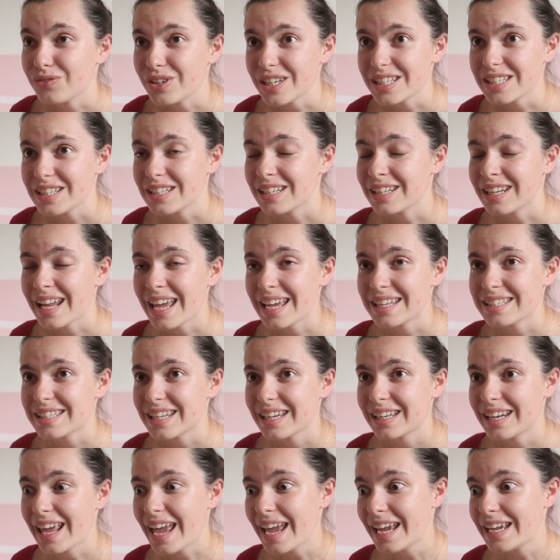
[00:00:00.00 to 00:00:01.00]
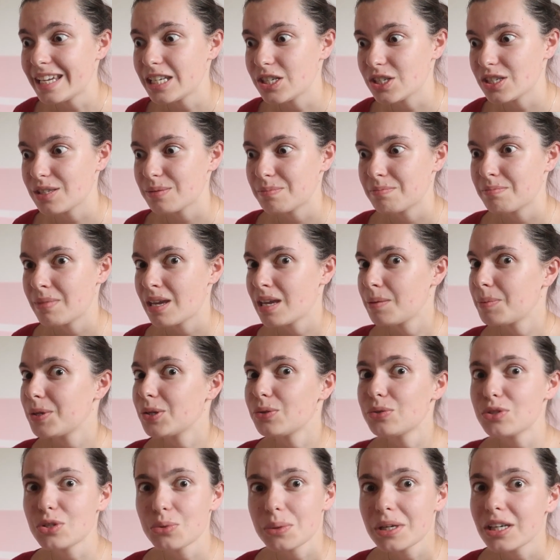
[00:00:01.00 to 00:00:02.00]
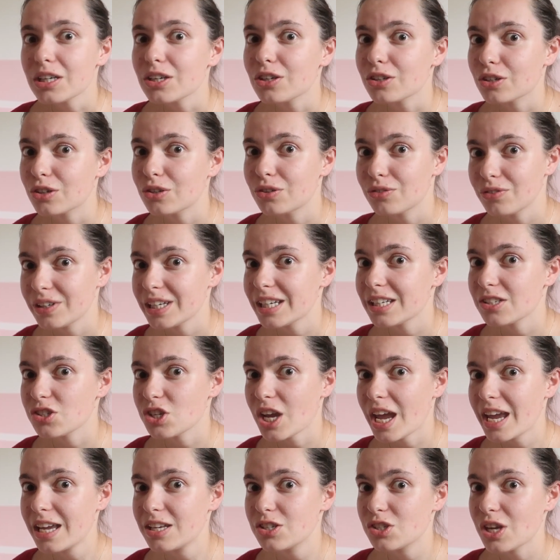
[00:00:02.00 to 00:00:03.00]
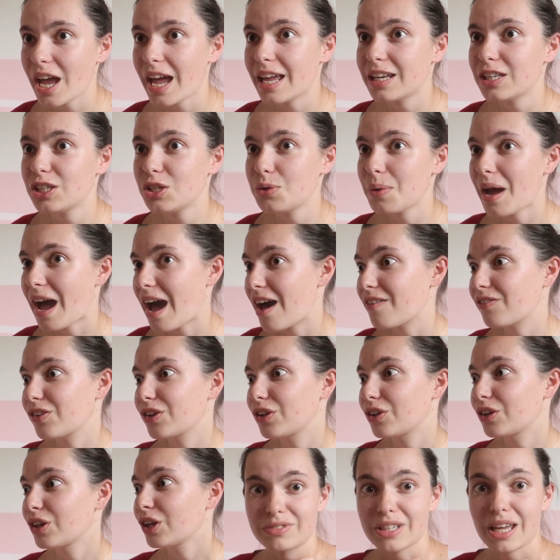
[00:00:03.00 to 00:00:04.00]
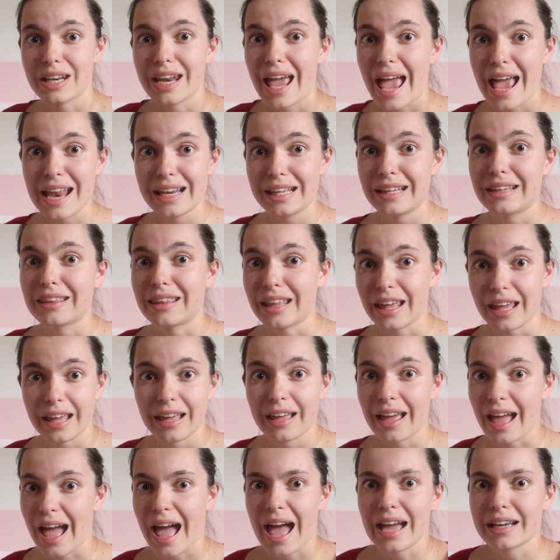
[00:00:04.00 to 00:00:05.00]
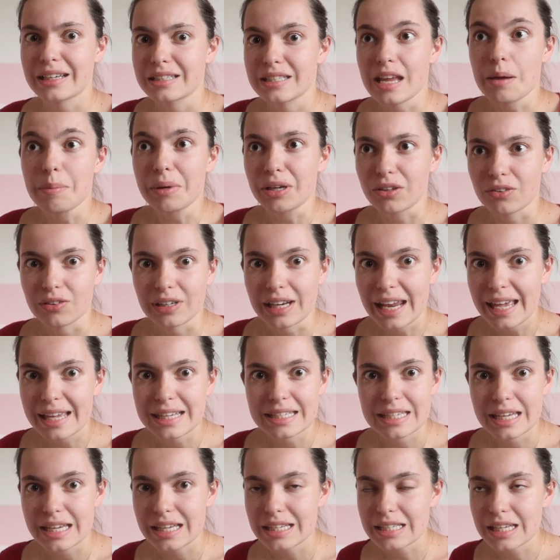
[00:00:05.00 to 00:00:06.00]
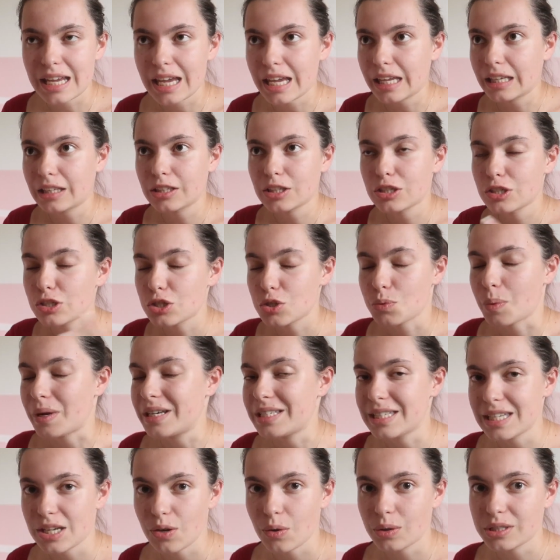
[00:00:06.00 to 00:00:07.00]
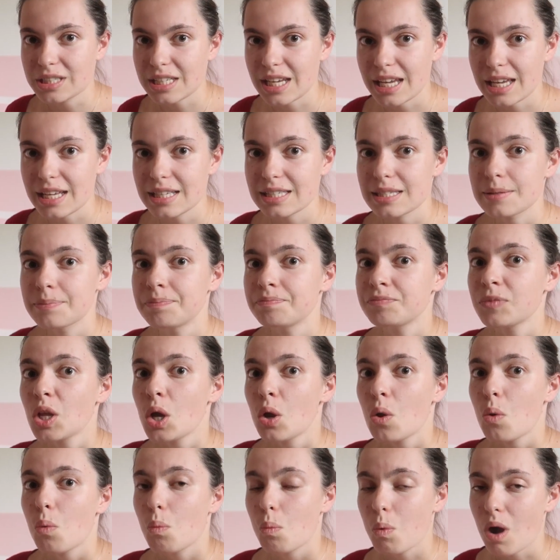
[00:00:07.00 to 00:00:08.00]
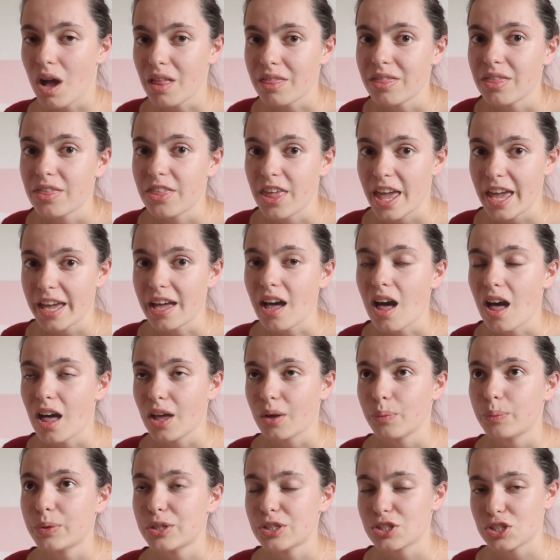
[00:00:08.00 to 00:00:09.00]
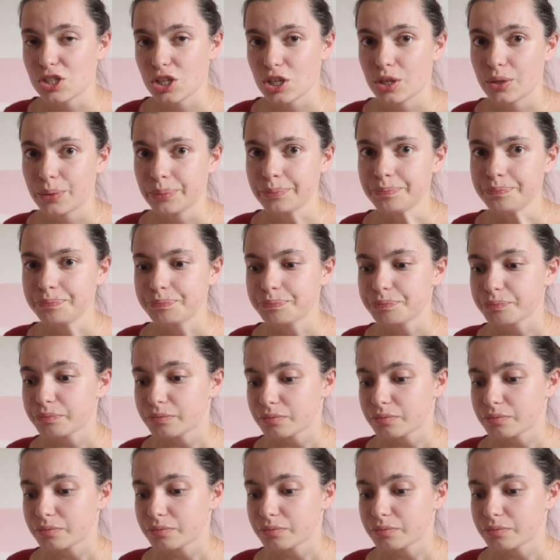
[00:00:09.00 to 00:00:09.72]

written an essay in ages, maybe you're doing a career change and you haven't done anything academic related in 20 odd years. One thing I would do,